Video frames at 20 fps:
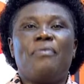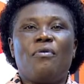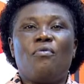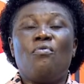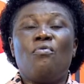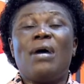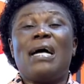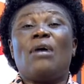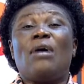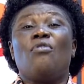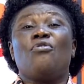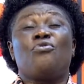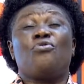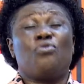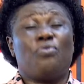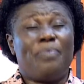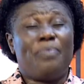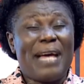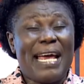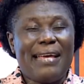who are
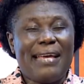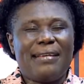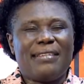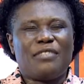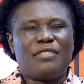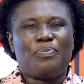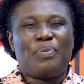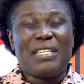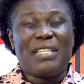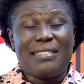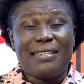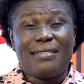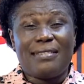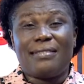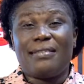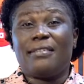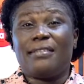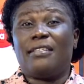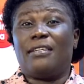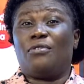occupying spaces
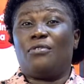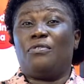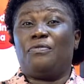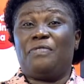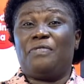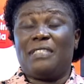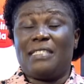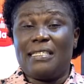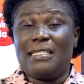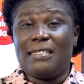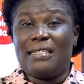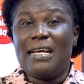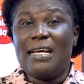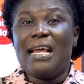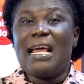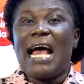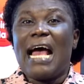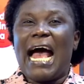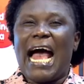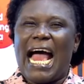in the offices
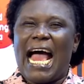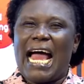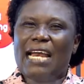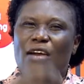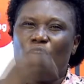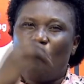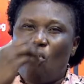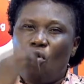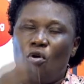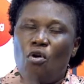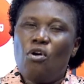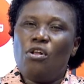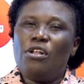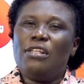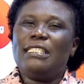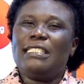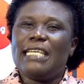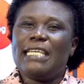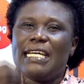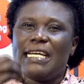and
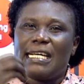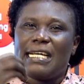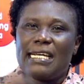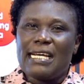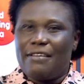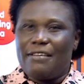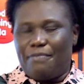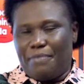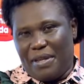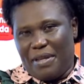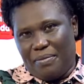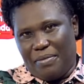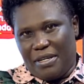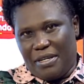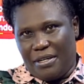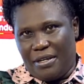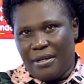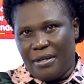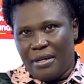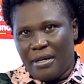holding government
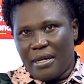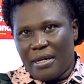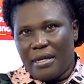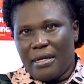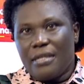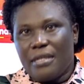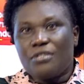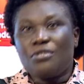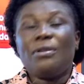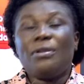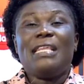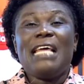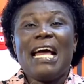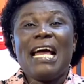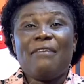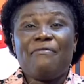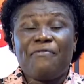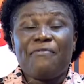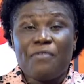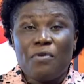money. So
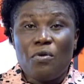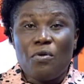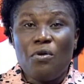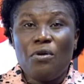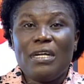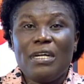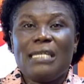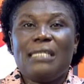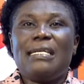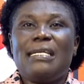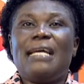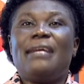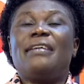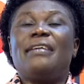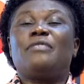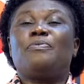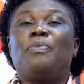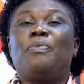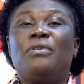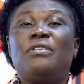therefore, the
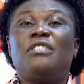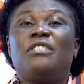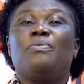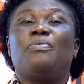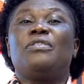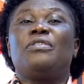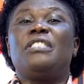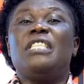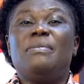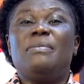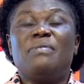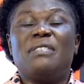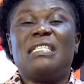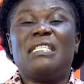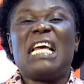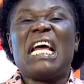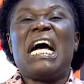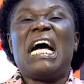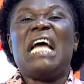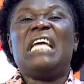responsible teams,
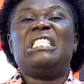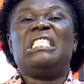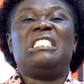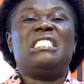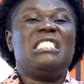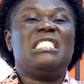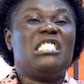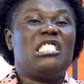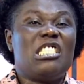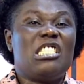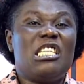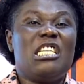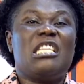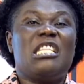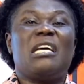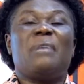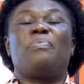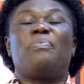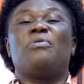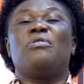the IGG,
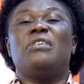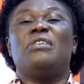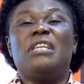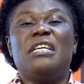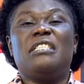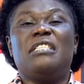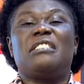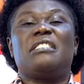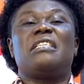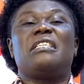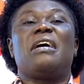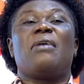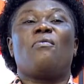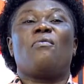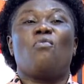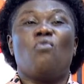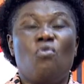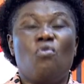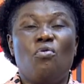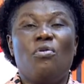the police, the
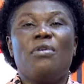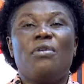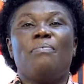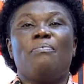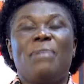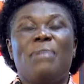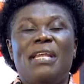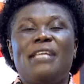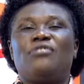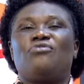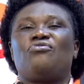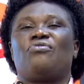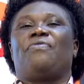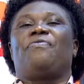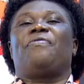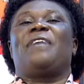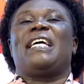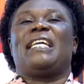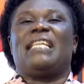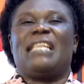WHO, Ministry of
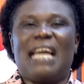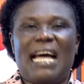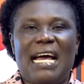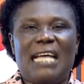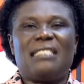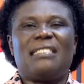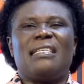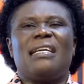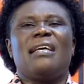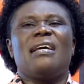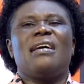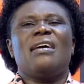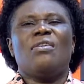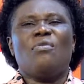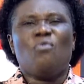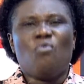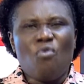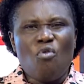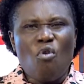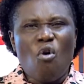Finance,
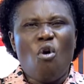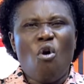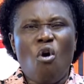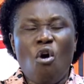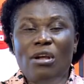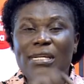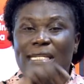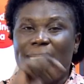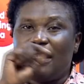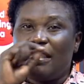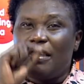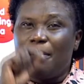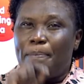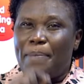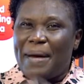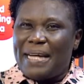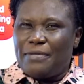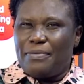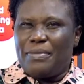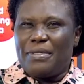all the
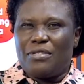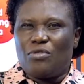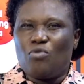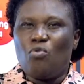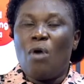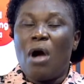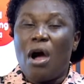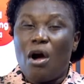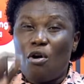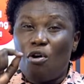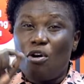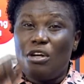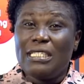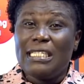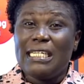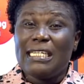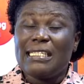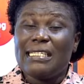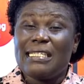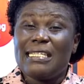departments who are
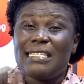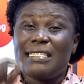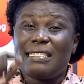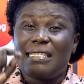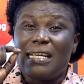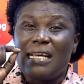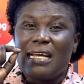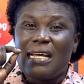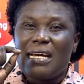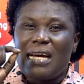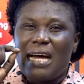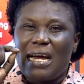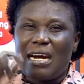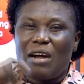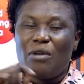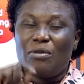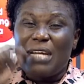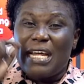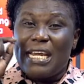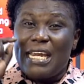holding this
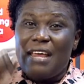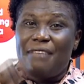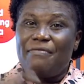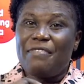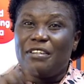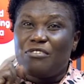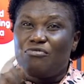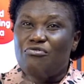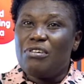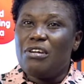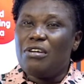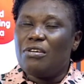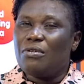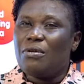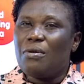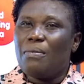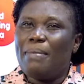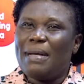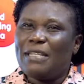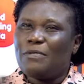around 11
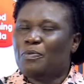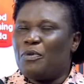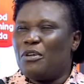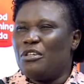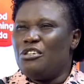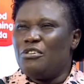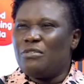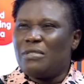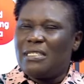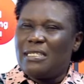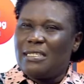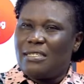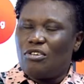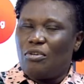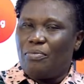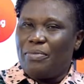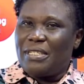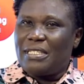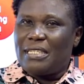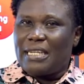trillion must produce these
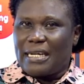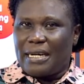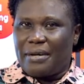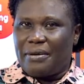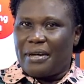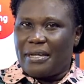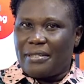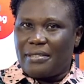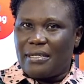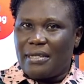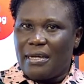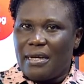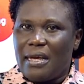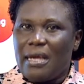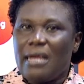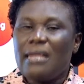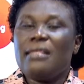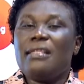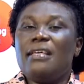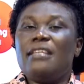domestic areas.
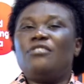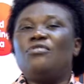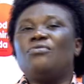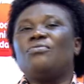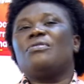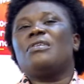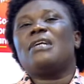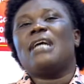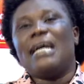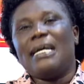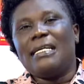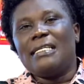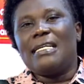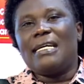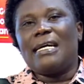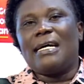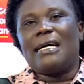This Uganda